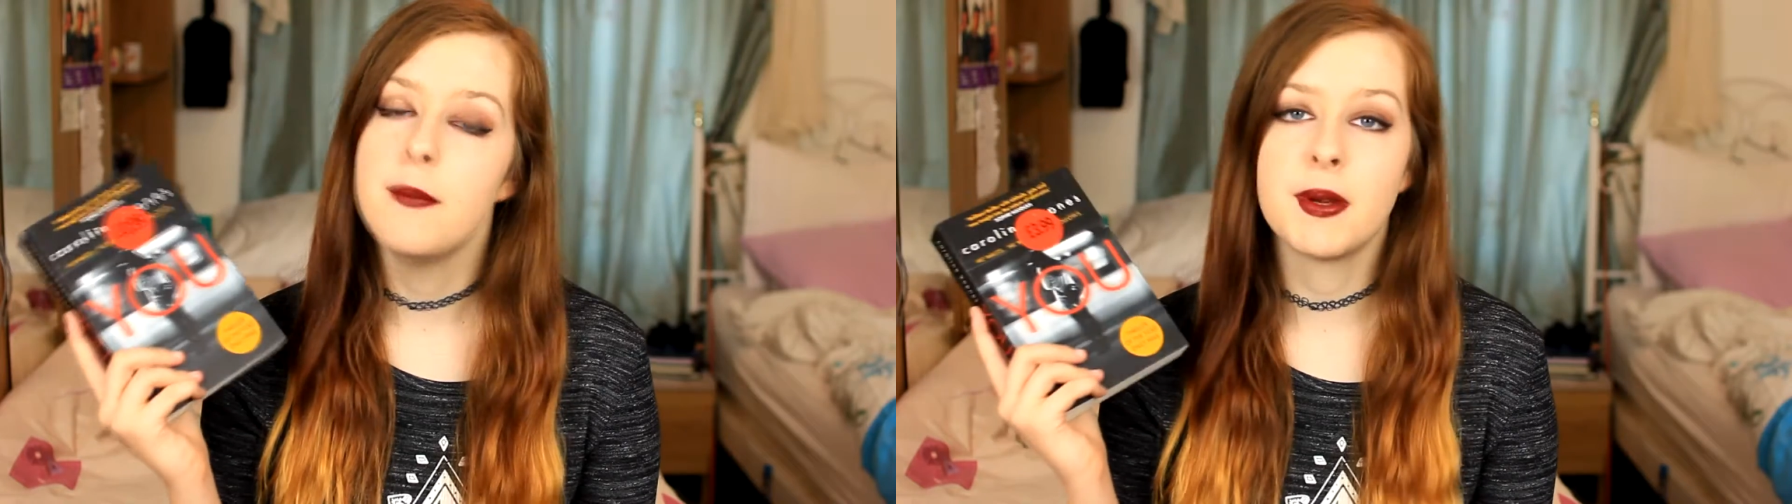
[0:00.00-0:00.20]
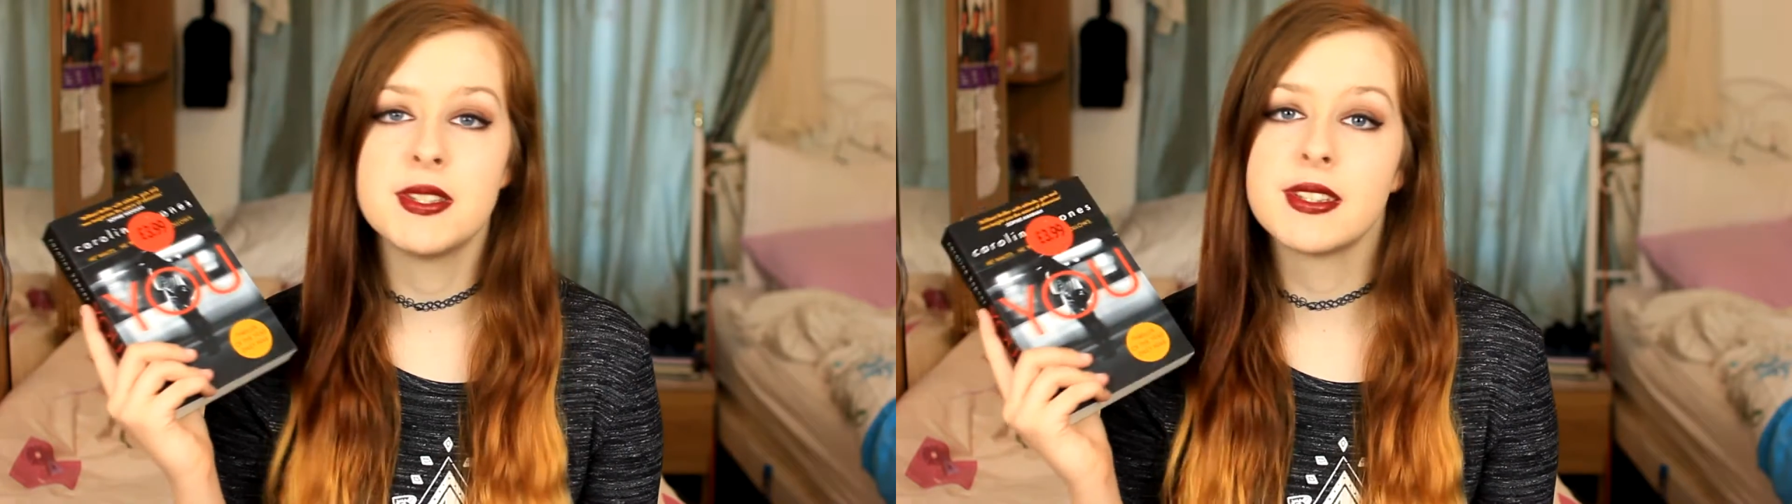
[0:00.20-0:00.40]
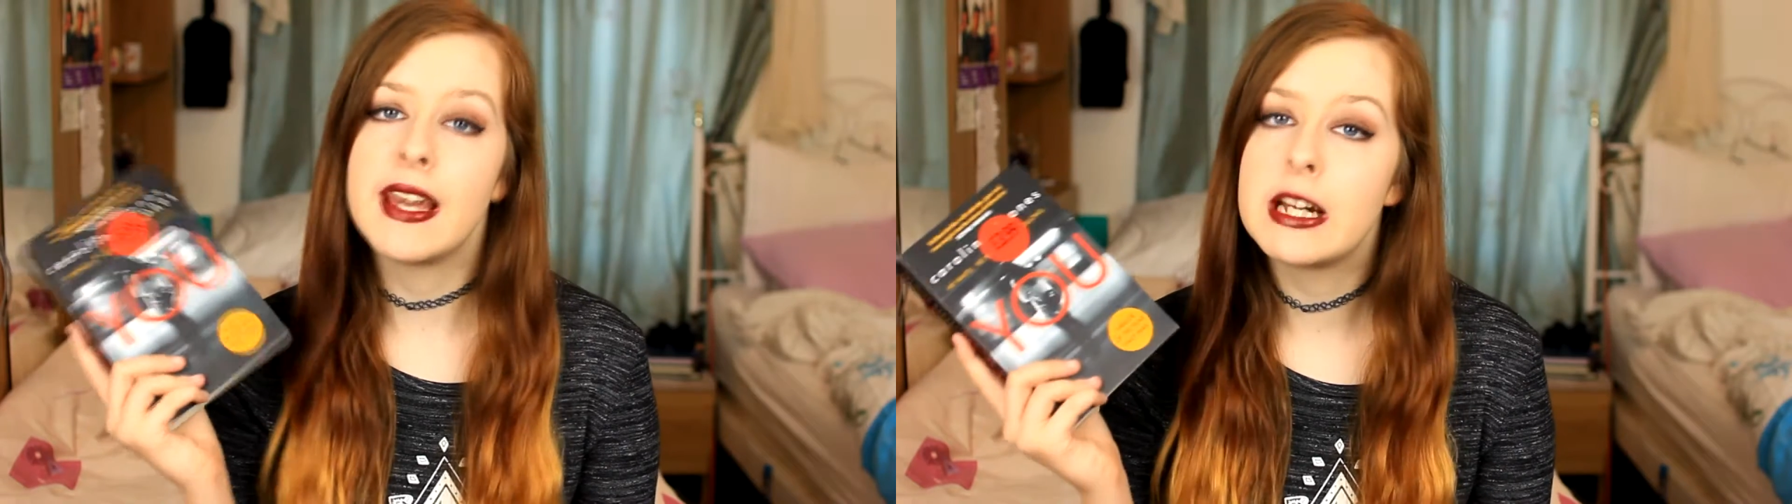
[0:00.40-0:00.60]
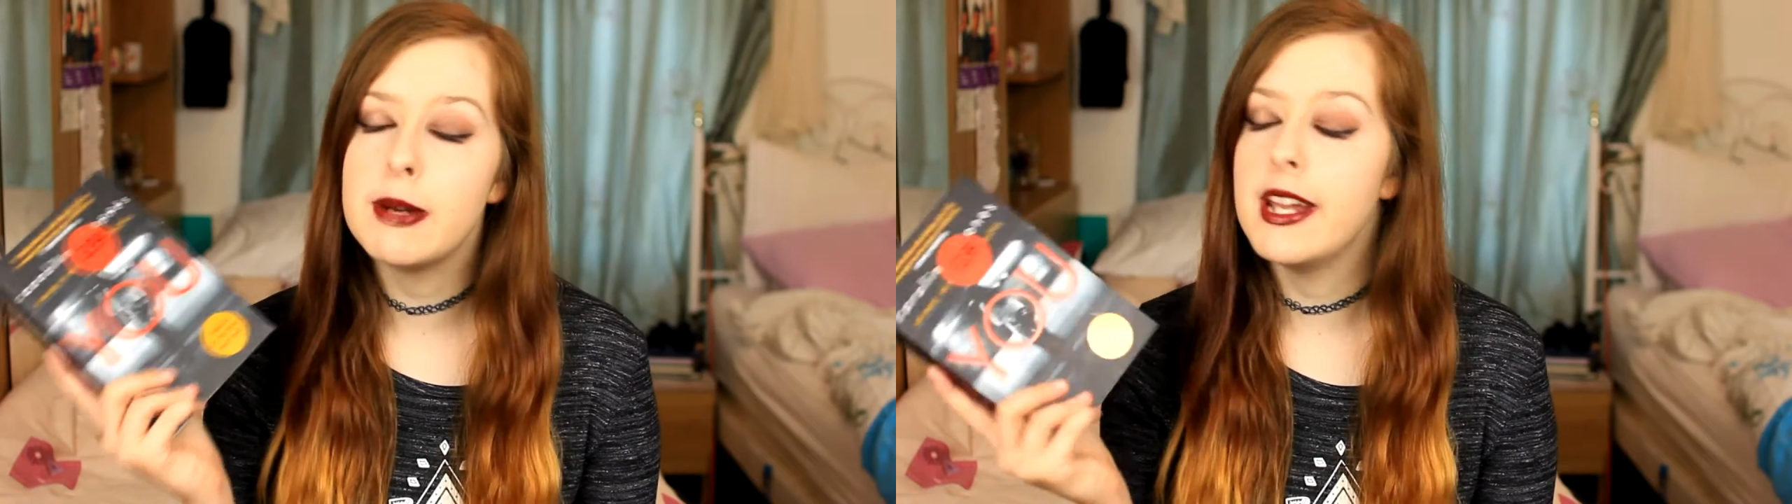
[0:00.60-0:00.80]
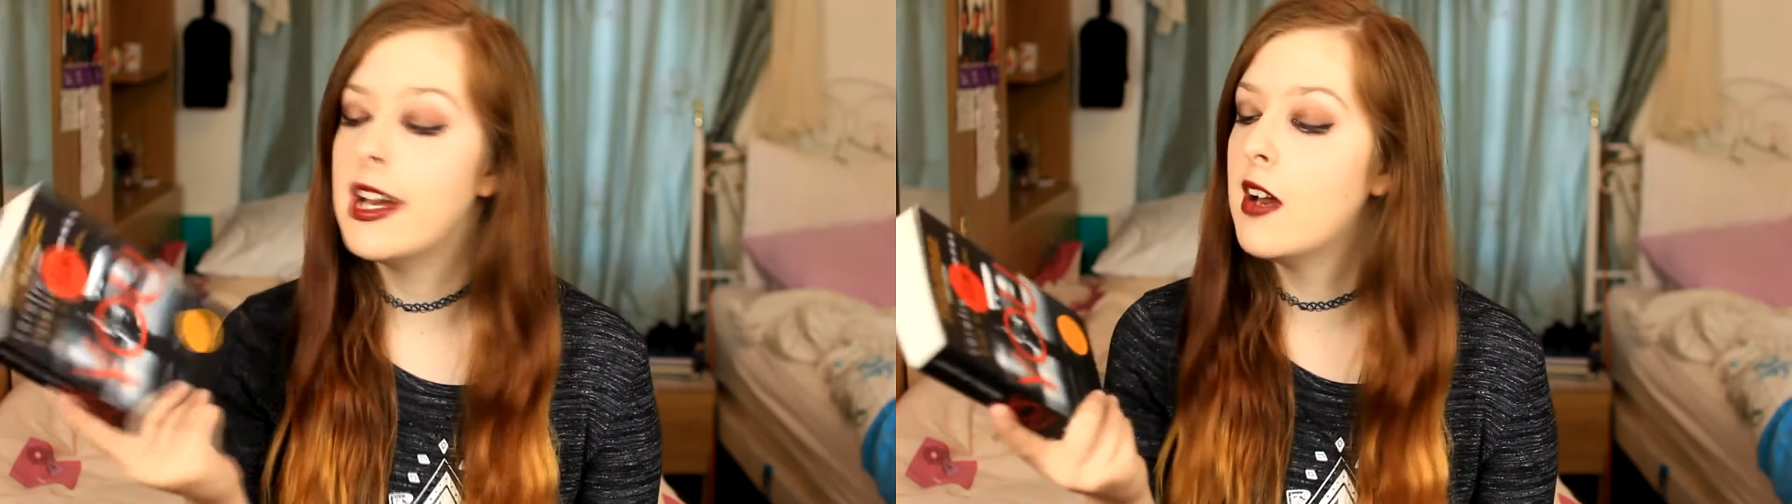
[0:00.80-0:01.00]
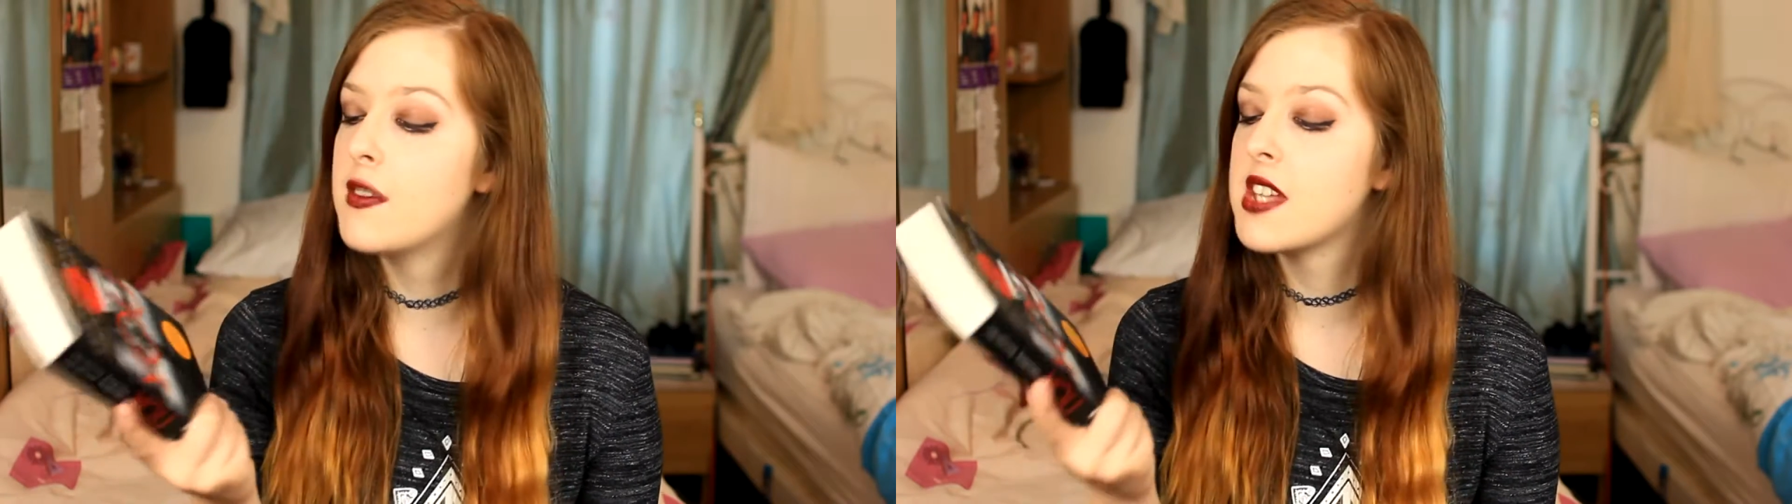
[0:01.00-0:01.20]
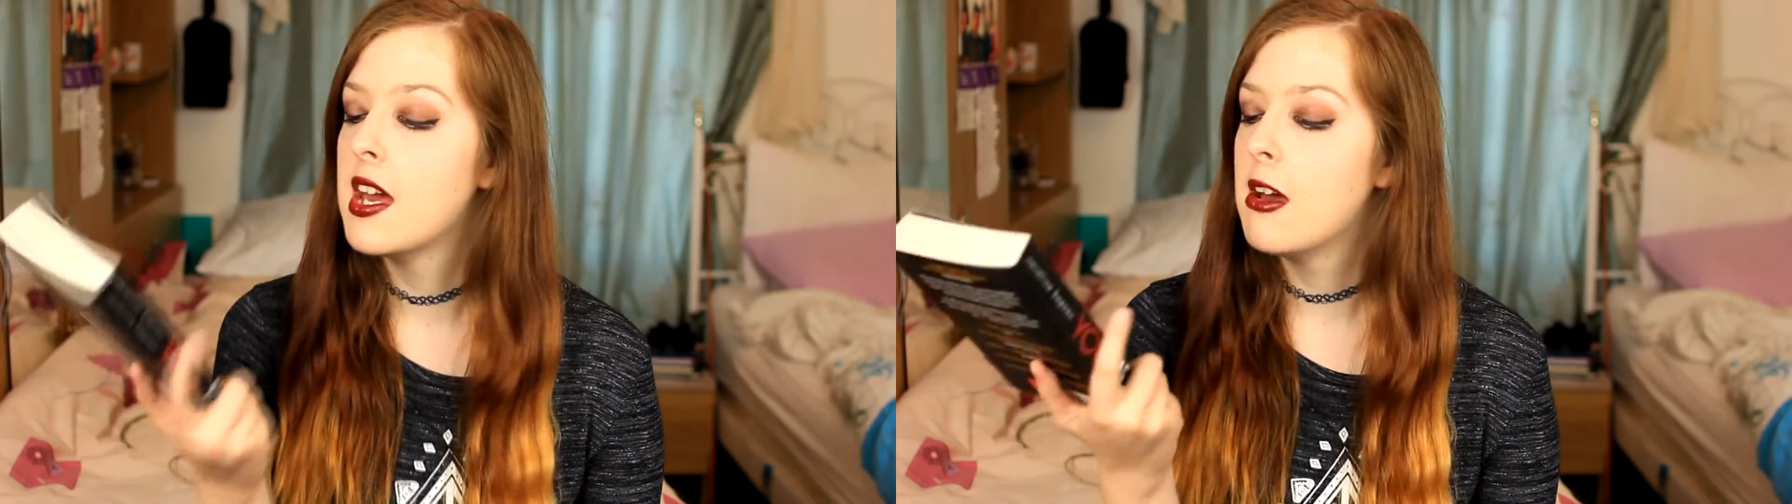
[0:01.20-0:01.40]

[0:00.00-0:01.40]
because it's getting on my nerves.